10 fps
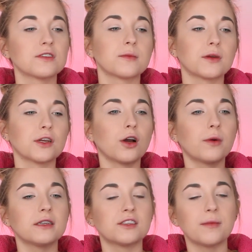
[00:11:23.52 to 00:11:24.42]
I'm going to go
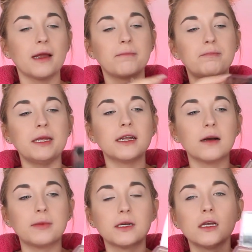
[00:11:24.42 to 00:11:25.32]
into my beat up